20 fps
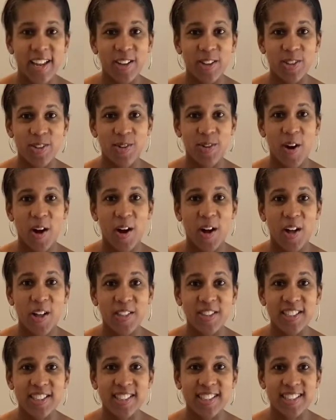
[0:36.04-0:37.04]
you through all
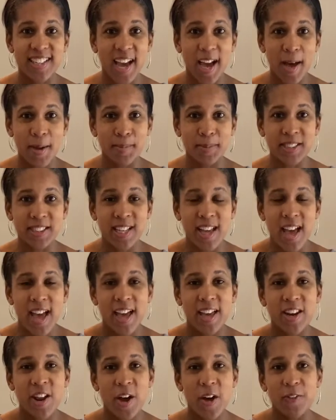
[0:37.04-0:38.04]
the steps
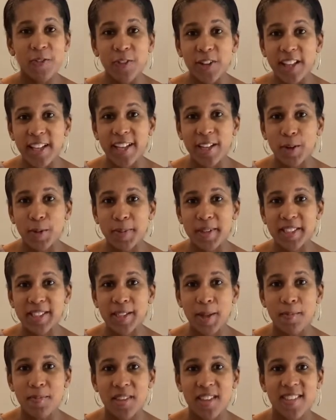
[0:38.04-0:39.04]
and hopefully it'll be
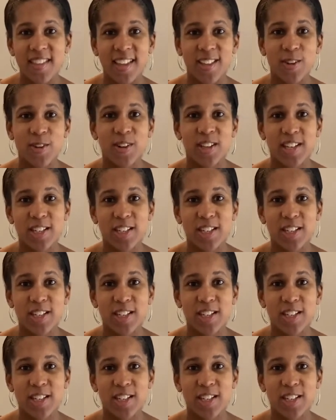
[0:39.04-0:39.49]
something that you can